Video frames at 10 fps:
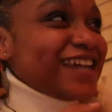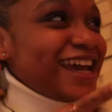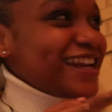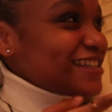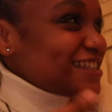
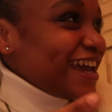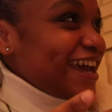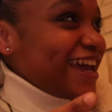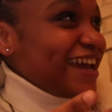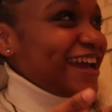Jada
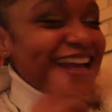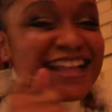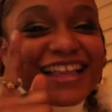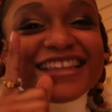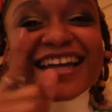said
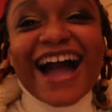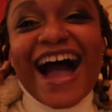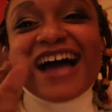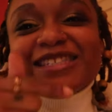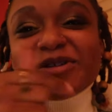the
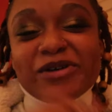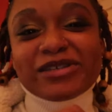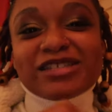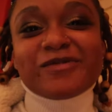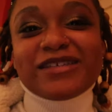guy's
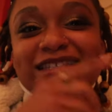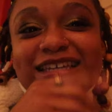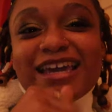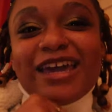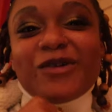supposed to be
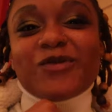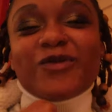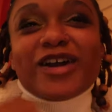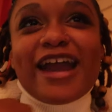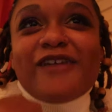sitting
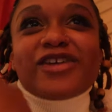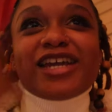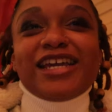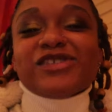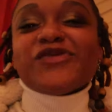wherever
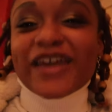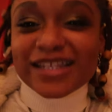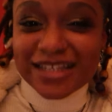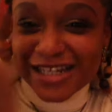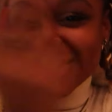he's
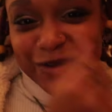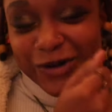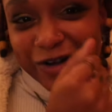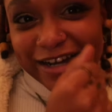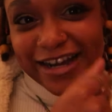facing the
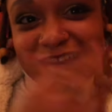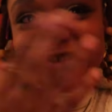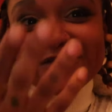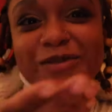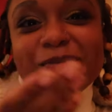door,
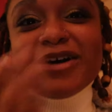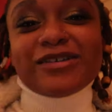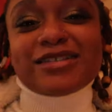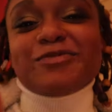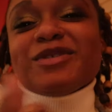and the
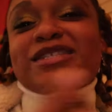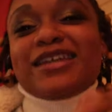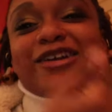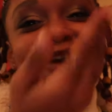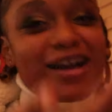female should be
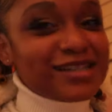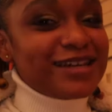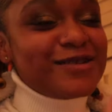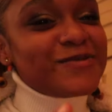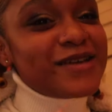sitting across him.